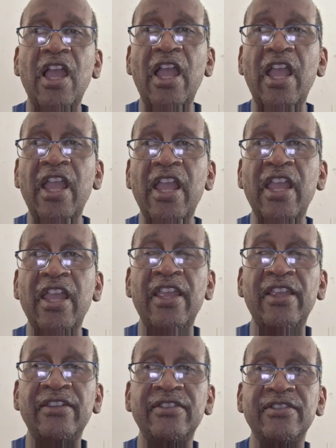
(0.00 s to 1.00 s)

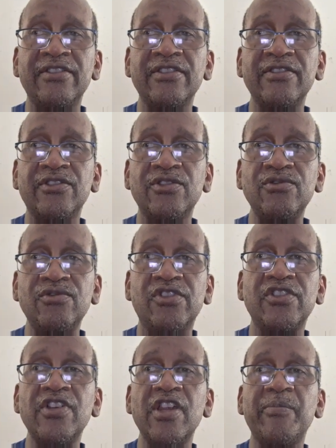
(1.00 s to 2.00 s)
and to
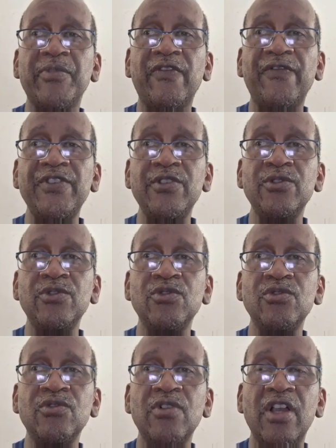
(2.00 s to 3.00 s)
clear up a
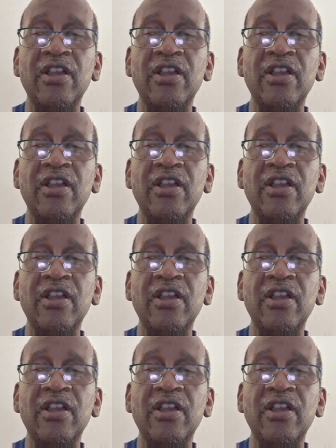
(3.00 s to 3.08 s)
few